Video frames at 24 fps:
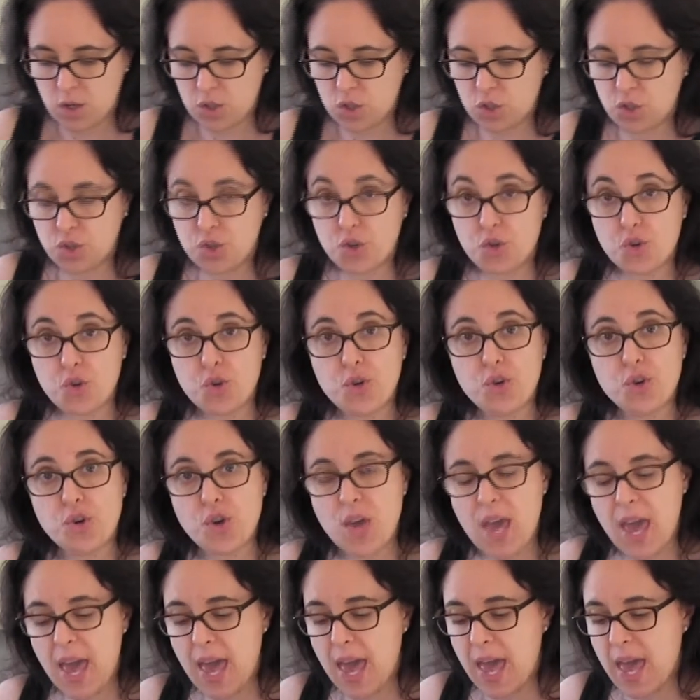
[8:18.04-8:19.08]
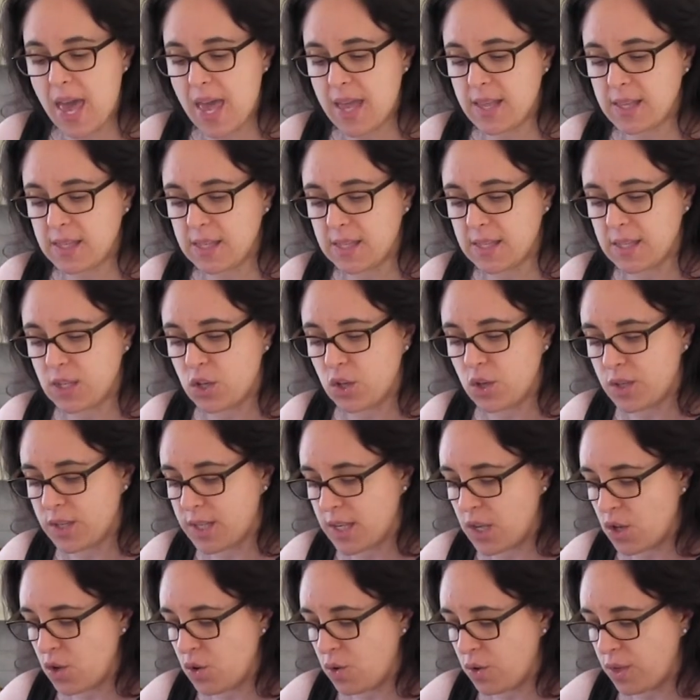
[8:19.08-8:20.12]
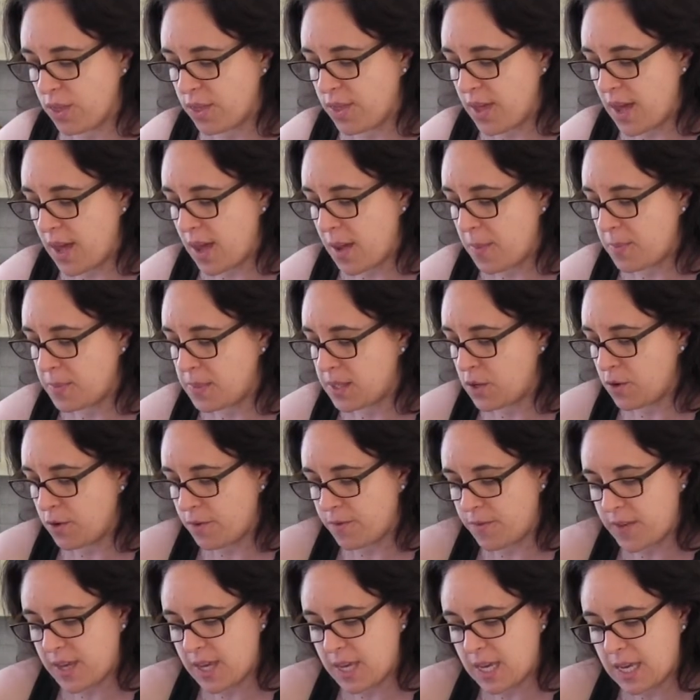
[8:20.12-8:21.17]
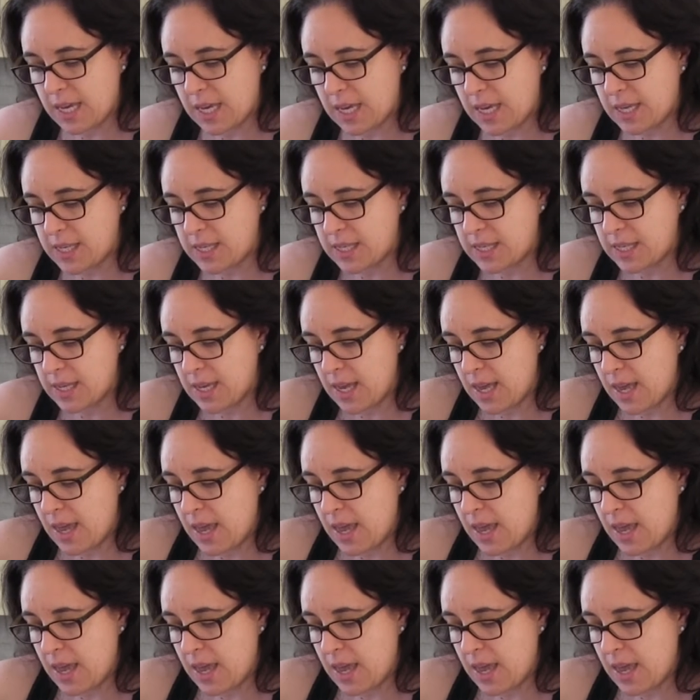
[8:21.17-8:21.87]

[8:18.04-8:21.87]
2 hands using your thumbs, your fingers,